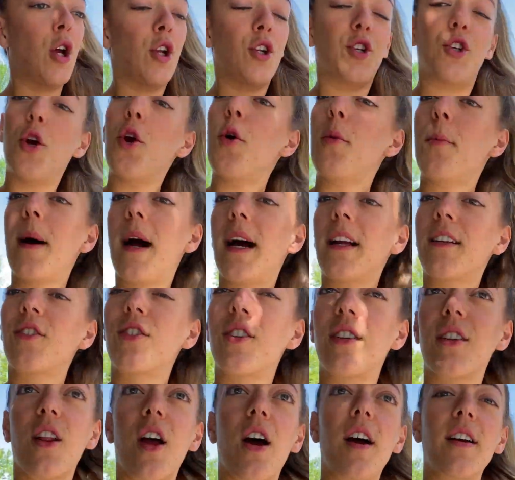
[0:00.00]
too much
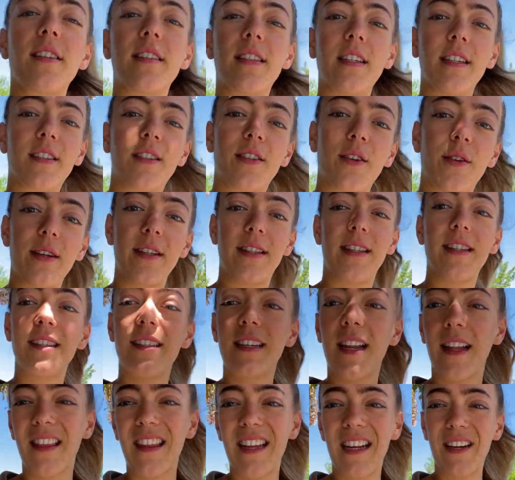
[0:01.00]
and lost it. So this is
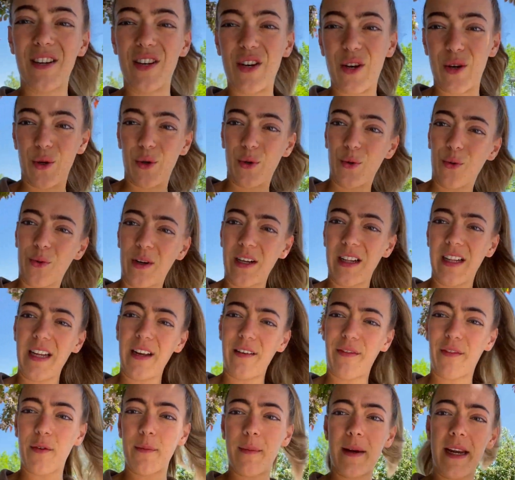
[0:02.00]
nothing new
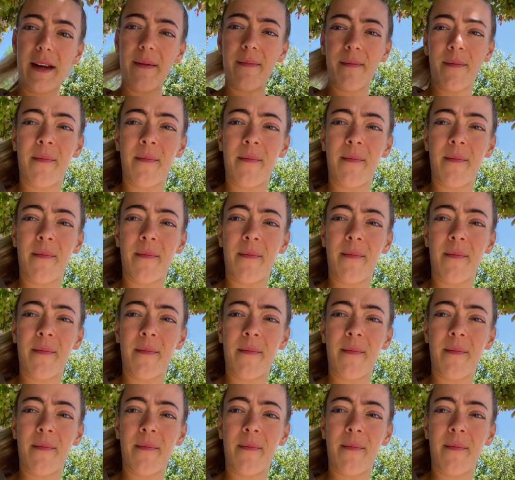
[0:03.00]
really for me.